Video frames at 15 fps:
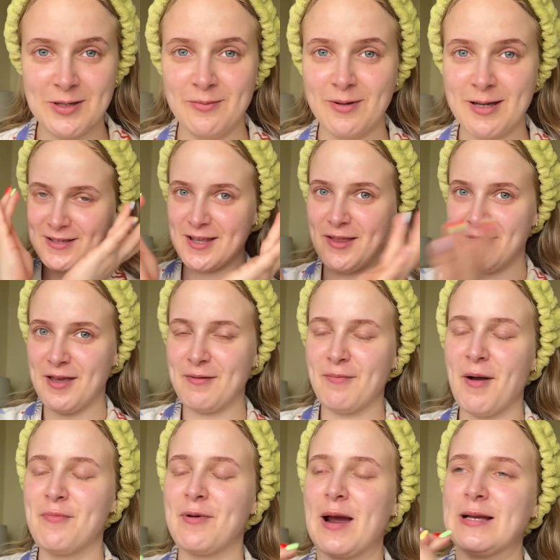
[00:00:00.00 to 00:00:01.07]
because I think my
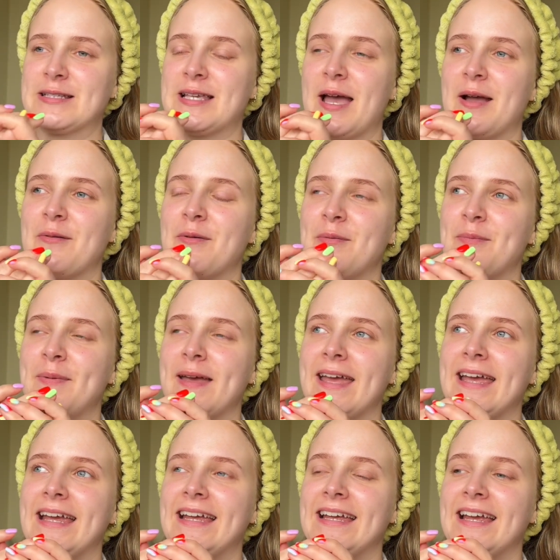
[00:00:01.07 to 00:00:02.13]
brow tech would
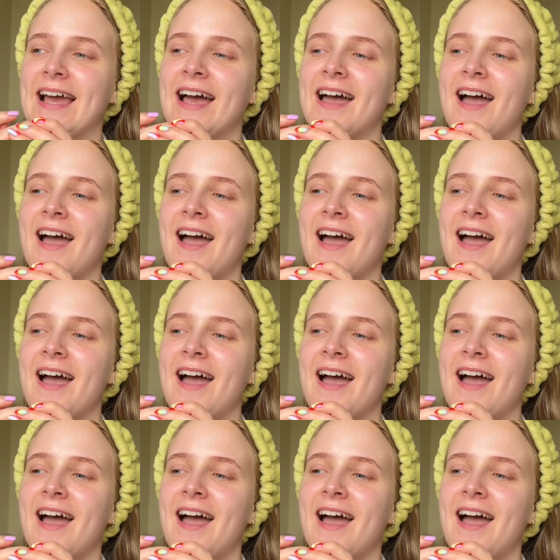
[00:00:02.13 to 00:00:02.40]
be